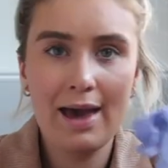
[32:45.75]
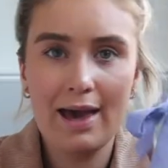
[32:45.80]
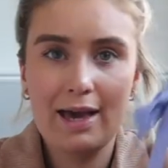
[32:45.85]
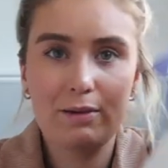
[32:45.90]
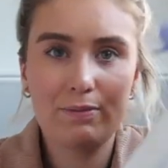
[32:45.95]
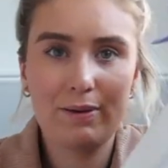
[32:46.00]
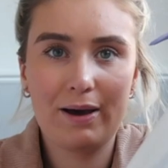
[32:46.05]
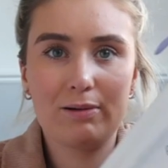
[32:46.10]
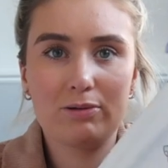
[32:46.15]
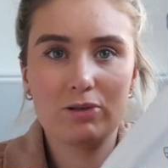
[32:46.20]

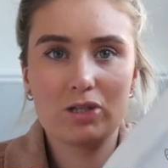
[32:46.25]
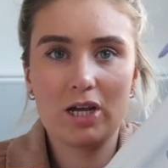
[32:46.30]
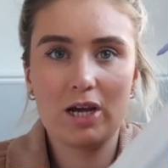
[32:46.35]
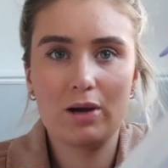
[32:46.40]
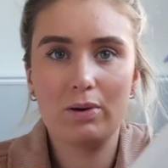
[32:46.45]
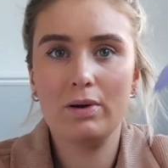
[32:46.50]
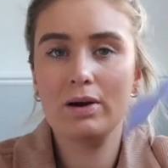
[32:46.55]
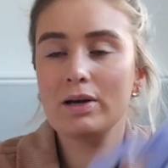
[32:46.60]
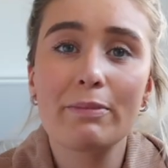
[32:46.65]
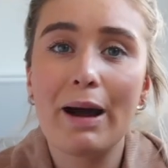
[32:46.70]
£8
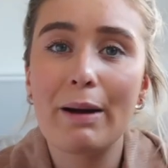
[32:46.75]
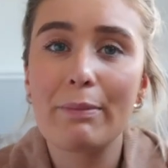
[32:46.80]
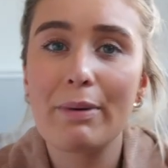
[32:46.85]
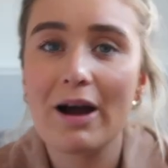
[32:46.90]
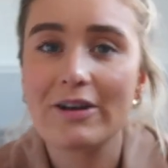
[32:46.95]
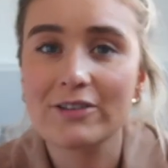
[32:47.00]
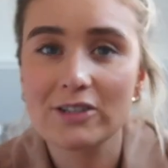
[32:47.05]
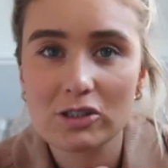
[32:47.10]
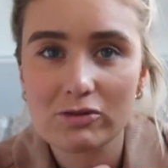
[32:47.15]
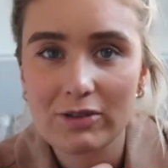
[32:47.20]
too. I'm out of
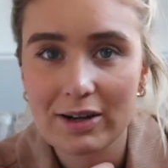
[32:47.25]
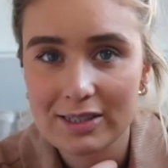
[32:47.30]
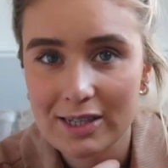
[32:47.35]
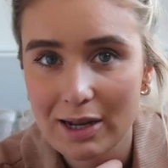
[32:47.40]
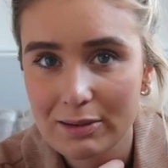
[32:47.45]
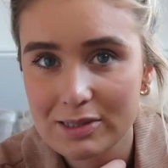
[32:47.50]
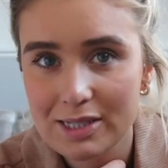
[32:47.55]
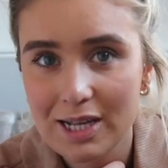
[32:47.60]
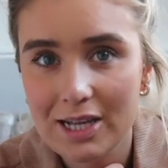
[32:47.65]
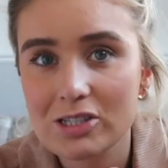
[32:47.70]
breath, I just ran
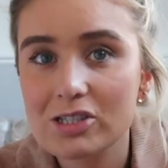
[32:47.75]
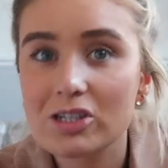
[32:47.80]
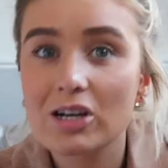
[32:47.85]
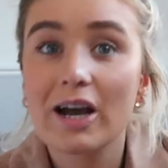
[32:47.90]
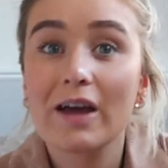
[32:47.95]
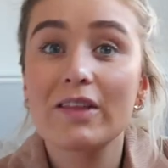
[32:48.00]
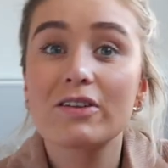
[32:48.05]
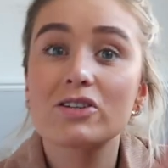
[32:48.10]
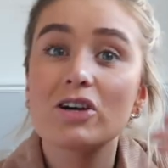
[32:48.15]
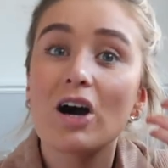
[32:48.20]
downstairs to
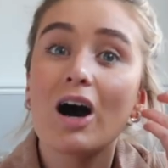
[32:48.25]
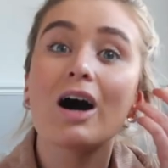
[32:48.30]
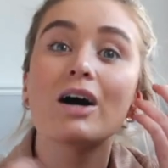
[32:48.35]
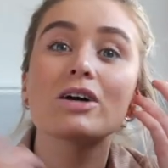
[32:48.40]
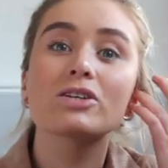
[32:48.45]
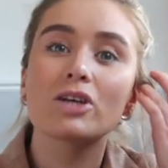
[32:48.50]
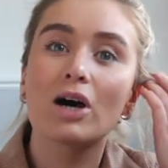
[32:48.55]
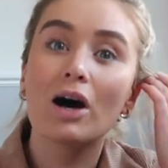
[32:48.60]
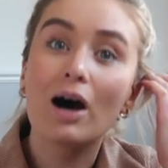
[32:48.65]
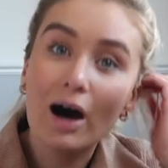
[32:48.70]
go get the door,
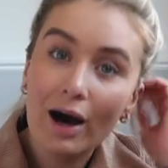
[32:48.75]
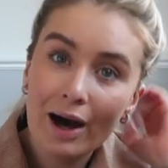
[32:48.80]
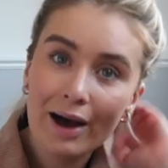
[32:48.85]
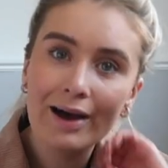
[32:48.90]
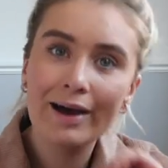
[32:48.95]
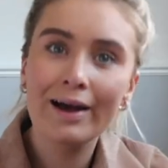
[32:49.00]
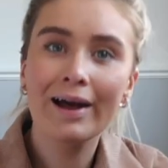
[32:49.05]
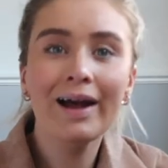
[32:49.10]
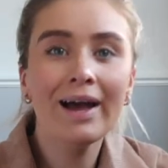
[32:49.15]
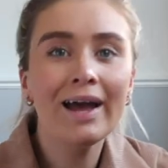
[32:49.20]
so
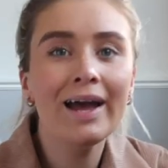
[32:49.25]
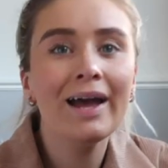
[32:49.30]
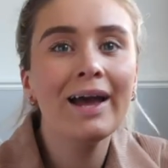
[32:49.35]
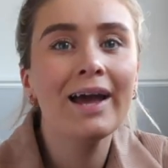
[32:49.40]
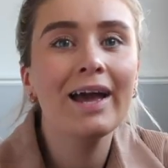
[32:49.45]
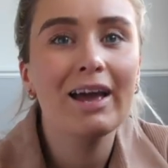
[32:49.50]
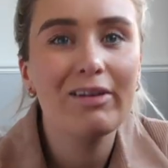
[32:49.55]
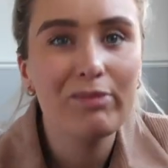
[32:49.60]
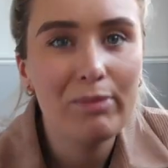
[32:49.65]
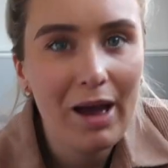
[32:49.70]

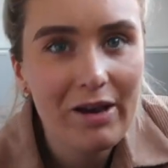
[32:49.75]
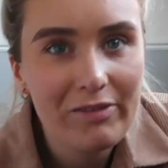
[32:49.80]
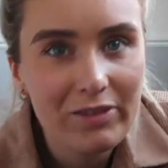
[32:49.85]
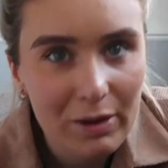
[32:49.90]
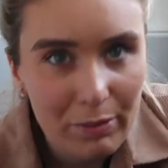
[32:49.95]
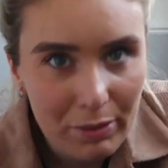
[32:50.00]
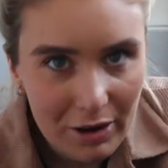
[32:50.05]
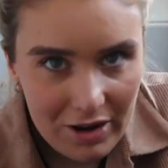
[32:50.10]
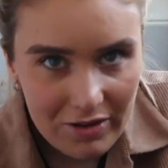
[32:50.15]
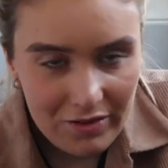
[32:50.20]
if I'm
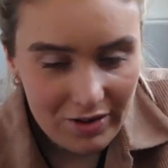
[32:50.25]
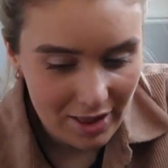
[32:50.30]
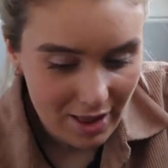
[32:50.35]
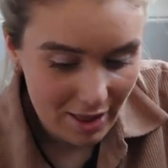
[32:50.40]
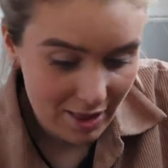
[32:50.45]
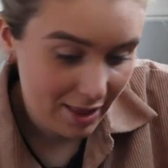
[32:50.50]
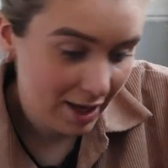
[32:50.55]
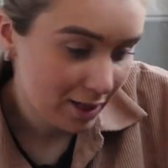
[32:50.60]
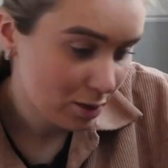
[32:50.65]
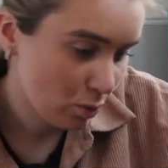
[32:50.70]
heavily breathing
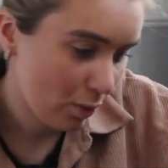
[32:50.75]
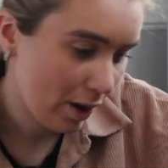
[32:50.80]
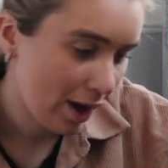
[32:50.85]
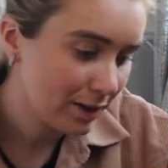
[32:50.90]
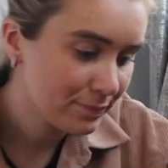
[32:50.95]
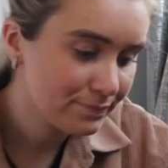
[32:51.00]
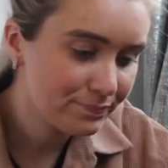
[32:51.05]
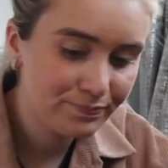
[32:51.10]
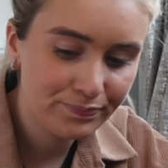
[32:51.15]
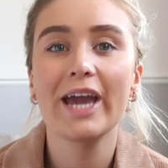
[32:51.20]
then that's
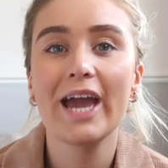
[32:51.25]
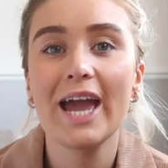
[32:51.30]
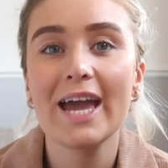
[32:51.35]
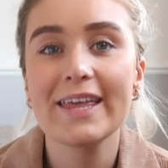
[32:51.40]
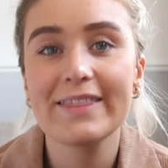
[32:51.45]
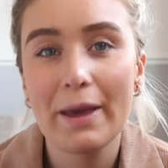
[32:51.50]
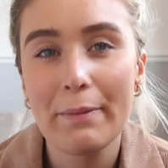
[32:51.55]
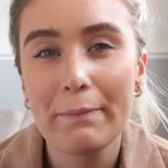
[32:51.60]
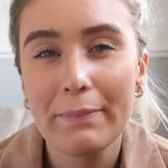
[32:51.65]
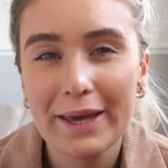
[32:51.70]
why.
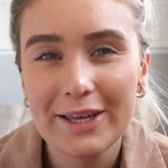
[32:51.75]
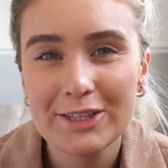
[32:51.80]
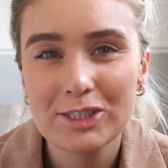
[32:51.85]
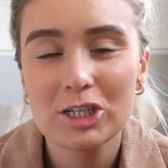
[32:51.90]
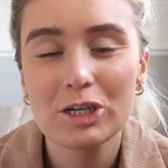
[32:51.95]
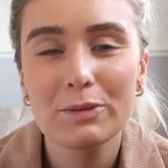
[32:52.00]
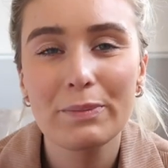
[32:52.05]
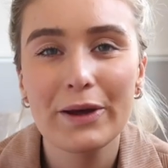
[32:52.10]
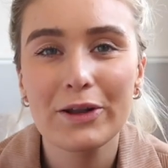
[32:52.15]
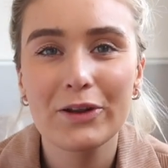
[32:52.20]
Okay, then
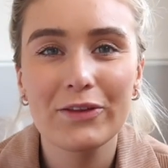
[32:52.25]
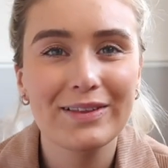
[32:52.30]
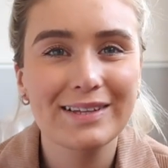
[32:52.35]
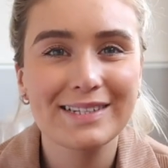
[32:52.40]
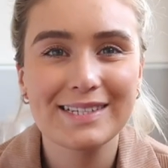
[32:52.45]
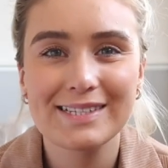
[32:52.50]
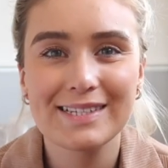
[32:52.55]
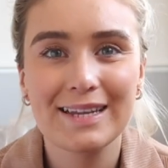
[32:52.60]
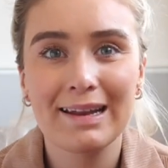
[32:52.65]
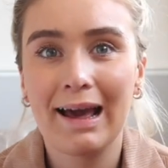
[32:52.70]
picked up another
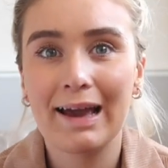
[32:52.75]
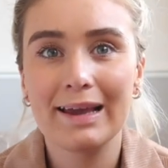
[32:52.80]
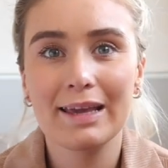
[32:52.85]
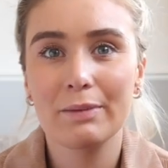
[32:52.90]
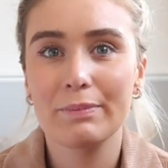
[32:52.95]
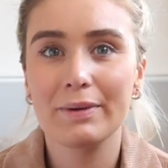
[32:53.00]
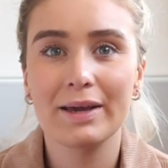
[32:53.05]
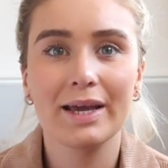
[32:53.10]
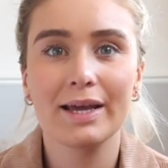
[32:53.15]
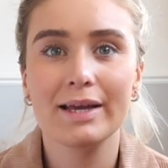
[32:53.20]
Disney
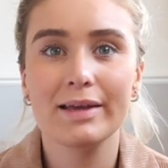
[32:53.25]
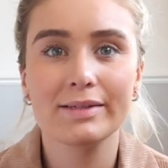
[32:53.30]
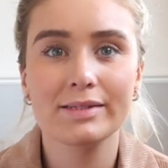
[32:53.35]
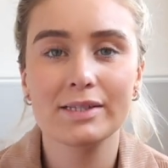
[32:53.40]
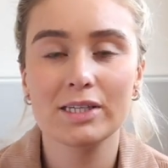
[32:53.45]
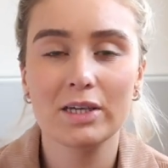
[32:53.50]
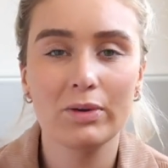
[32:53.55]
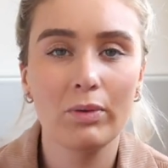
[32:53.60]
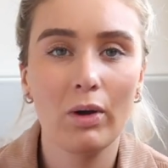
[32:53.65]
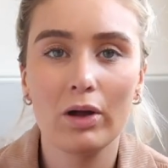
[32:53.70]
nightie,
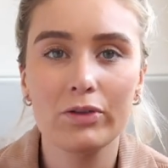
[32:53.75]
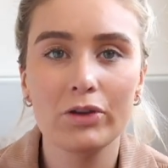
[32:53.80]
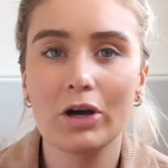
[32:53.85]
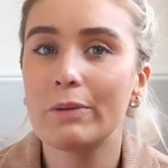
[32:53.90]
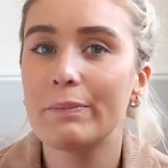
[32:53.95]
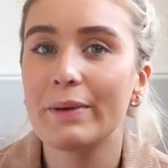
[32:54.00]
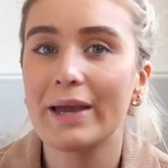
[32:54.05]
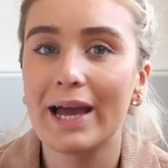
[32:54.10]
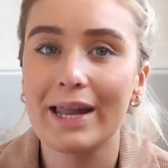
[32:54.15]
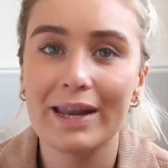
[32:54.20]
because you all
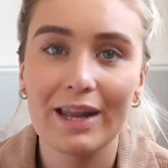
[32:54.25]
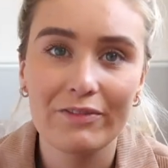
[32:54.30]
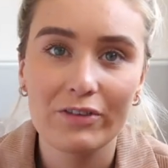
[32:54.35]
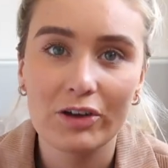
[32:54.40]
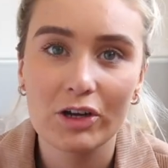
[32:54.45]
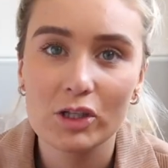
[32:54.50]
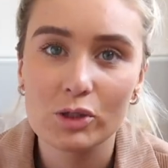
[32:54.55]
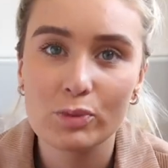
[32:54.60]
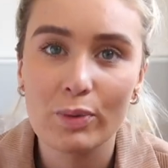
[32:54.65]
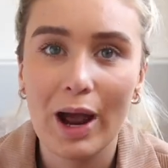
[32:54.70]
know me, I never
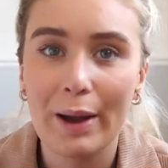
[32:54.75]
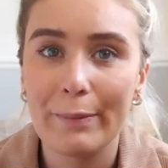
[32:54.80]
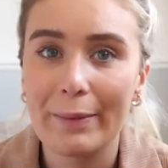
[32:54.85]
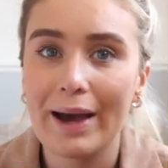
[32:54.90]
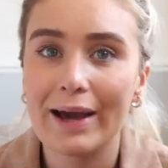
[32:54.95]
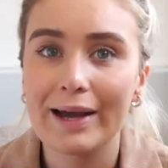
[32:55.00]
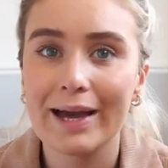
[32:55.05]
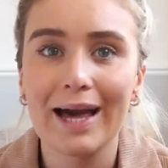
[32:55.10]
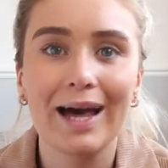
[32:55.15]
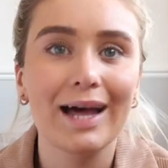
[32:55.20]
go to
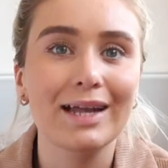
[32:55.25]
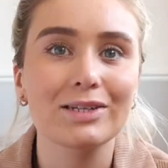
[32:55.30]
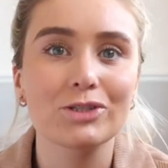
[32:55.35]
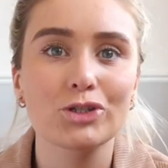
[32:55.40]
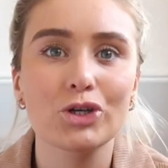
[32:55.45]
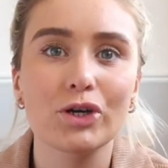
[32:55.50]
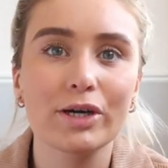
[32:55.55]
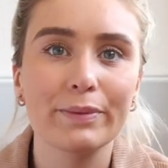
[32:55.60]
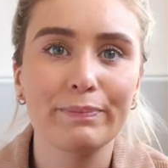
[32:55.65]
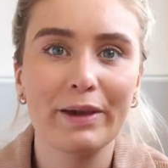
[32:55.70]
Primark and
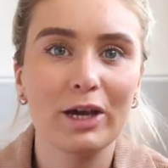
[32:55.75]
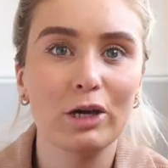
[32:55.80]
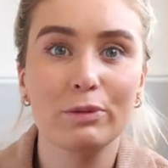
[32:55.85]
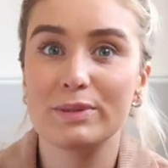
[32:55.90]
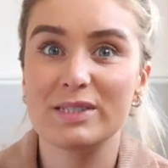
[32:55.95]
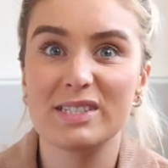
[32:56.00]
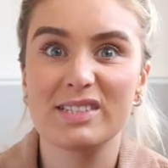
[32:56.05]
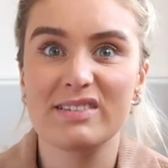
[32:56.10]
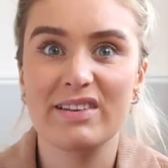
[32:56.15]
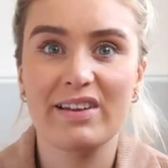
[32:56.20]
don't pick
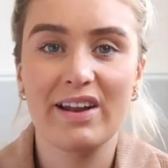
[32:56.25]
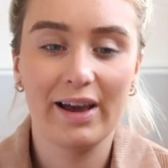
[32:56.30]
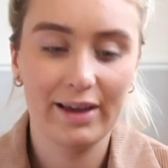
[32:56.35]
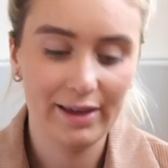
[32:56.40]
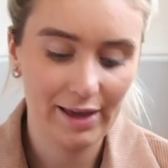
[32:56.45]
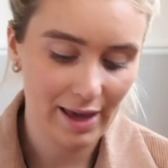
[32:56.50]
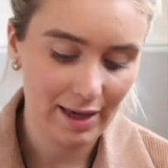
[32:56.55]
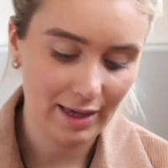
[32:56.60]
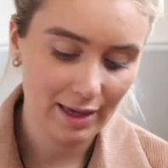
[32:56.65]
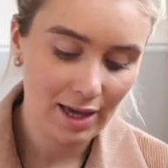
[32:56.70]
up a Disney
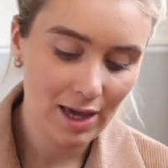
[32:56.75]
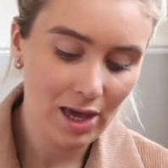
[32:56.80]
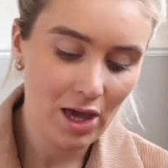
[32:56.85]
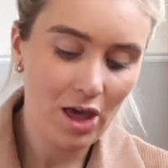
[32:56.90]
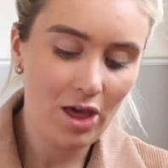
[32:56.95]
nightie.